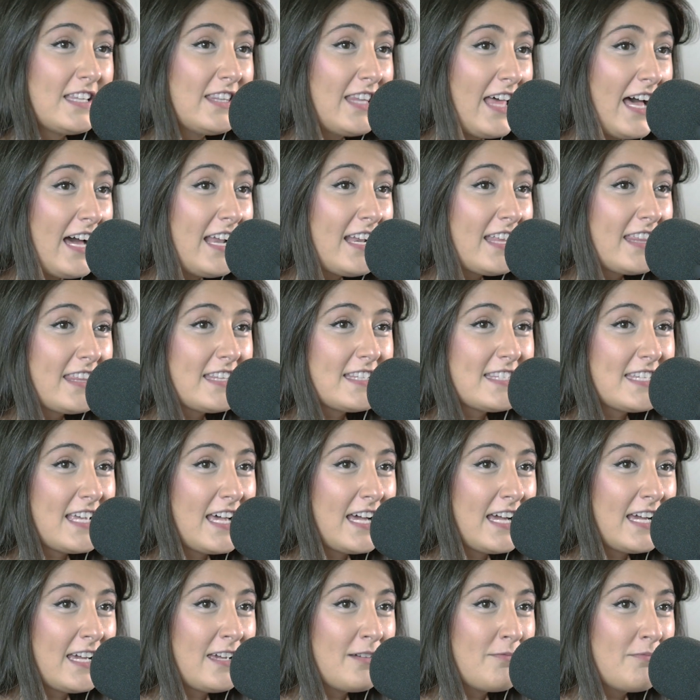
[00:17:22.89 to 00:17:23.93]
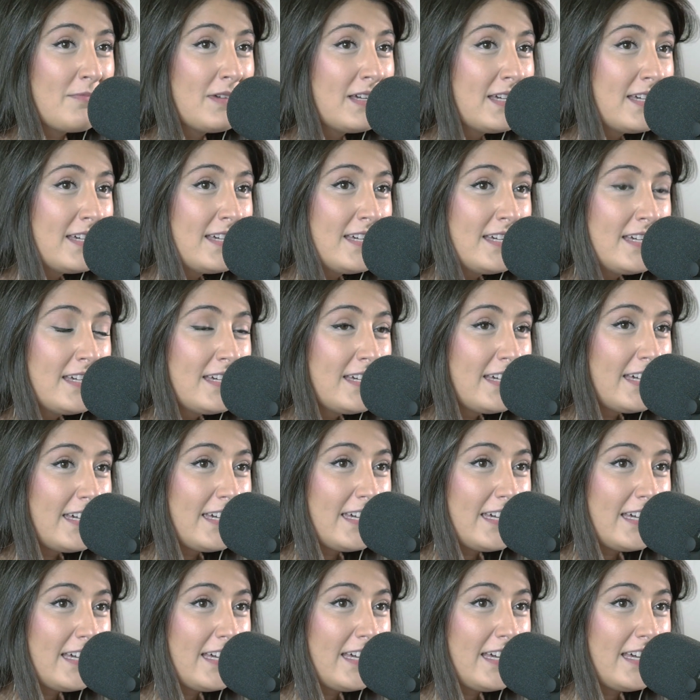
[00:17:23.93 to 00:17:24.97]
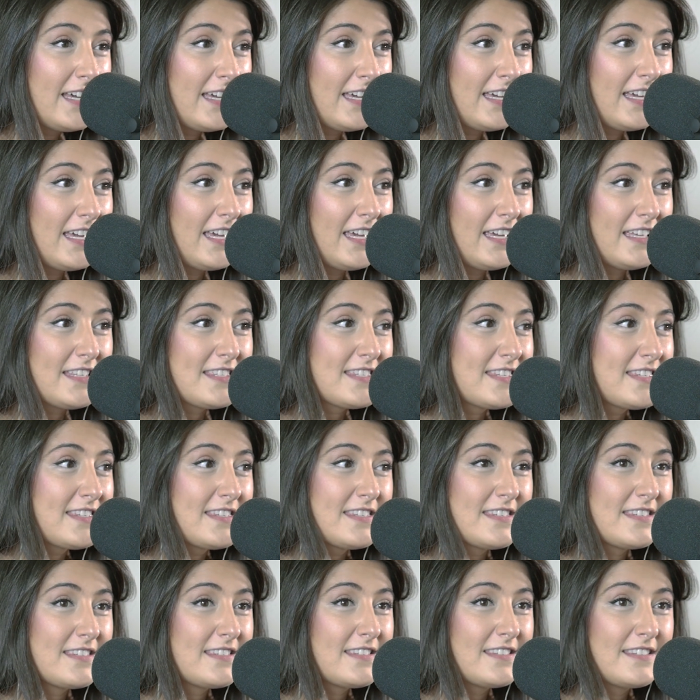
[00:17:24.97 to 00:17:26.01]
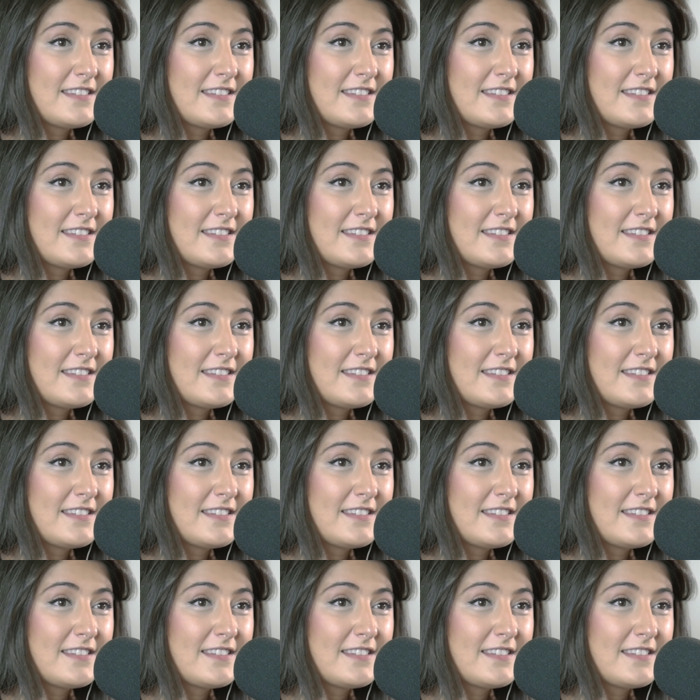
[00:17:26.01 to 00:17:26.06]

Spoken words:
a lot of the time it's